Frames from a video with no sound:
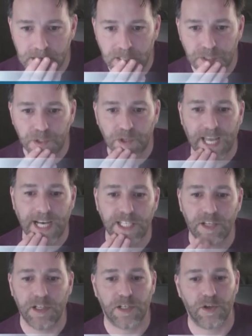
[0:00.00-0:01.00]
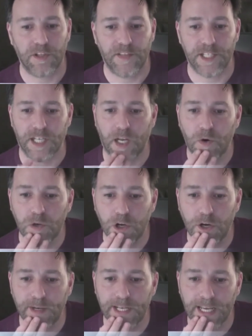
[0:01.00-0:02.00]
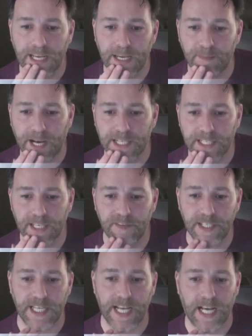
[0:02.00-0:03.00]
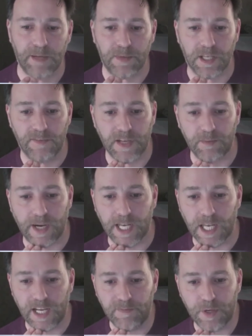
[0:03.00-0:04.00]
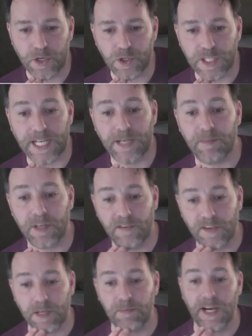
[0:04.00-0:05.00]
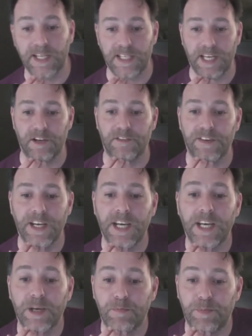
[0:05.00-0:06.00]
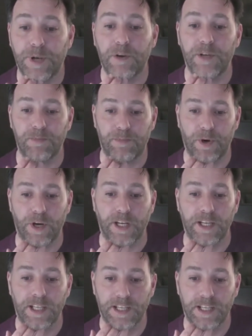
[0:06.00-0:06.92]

Sue Gaskell, I don't know if this is an old comment. At 70, I am loving my life because I am loving myself. Brilliant point.